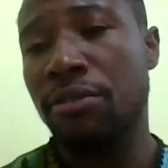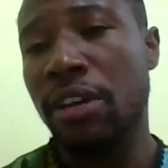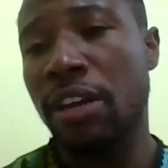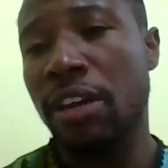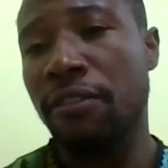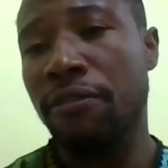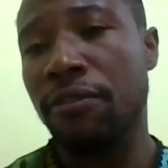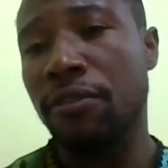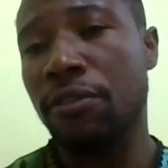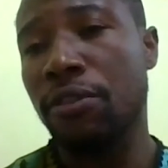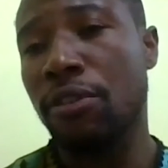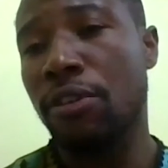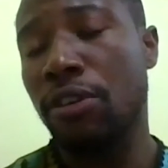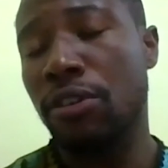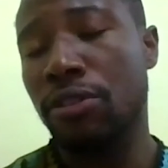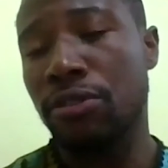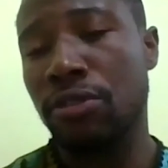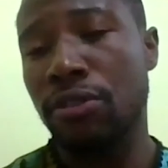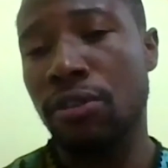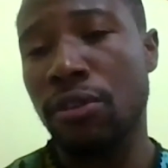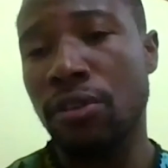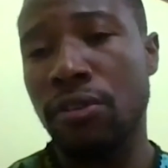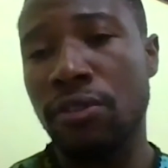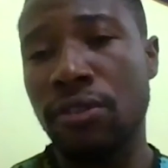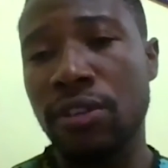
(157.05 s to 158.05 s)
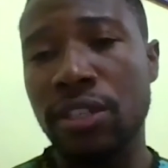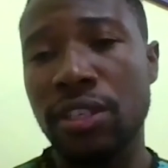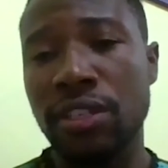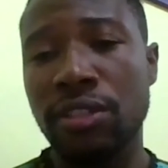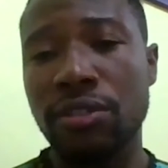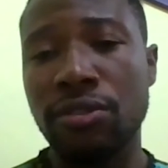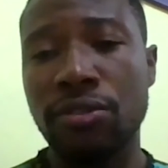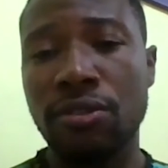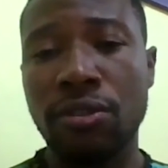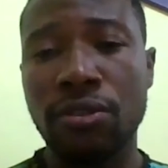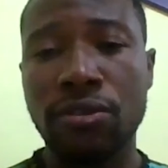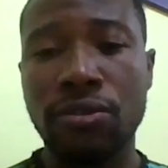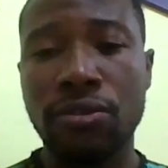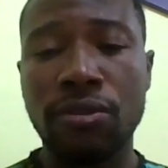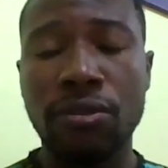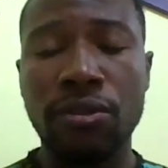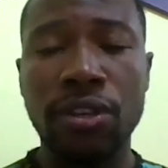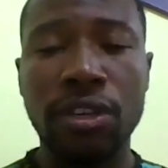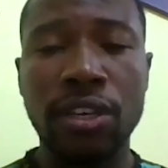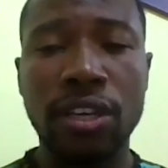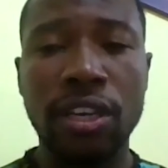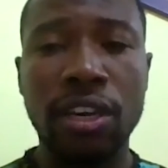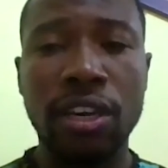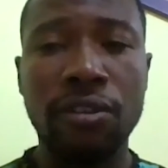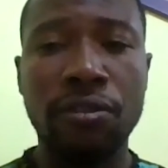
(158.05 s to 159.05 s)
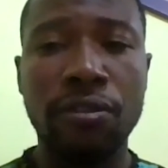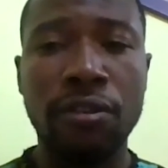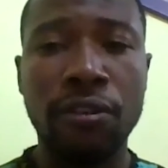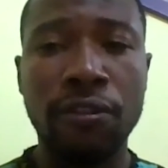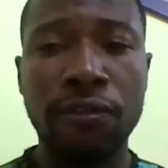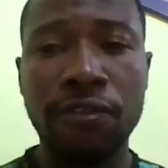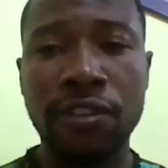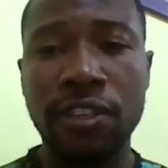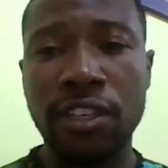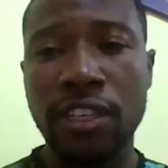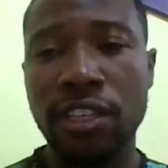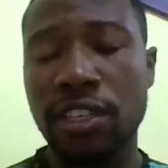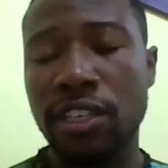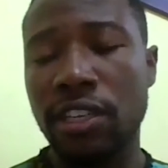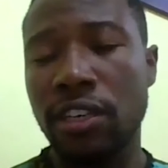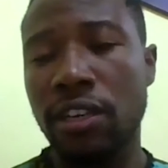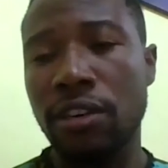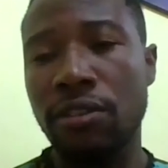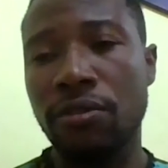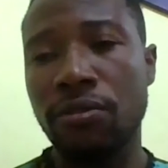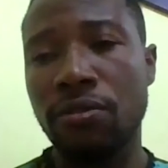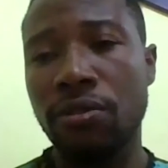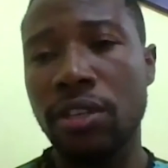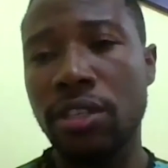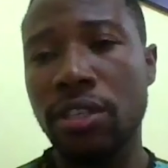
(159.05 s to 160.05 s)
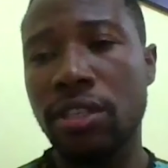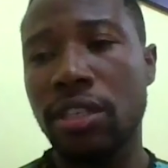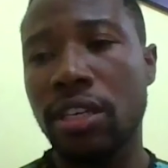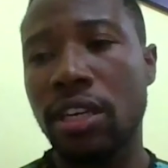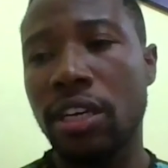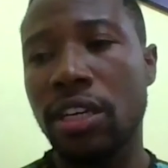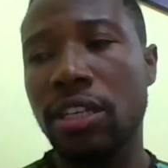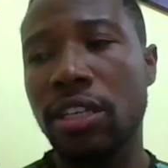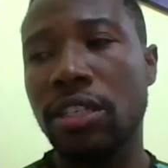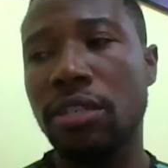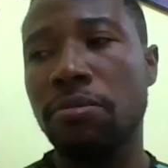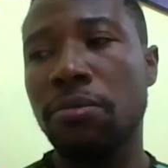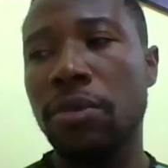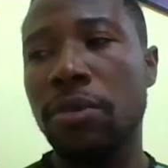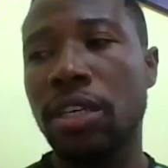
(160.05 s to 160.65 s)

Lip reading: we are focused on is also in the area of data research,